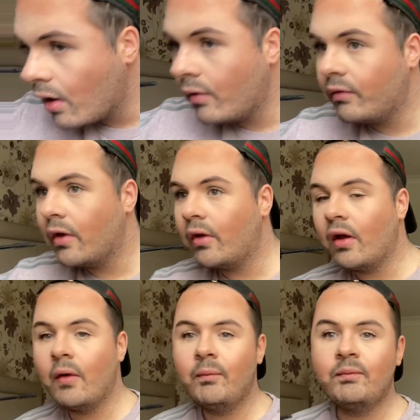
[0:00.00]
There we
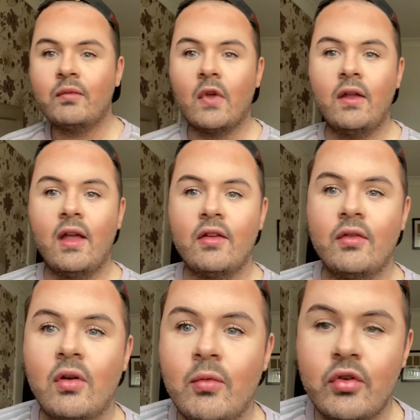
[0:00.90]
go. Yes, I've
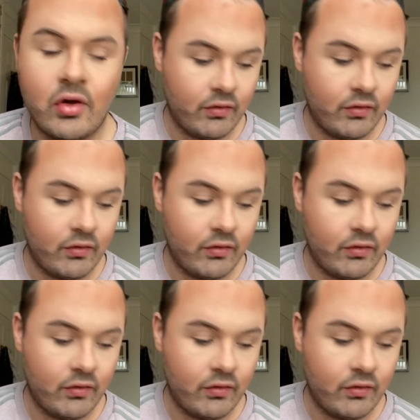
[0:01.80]
got mascara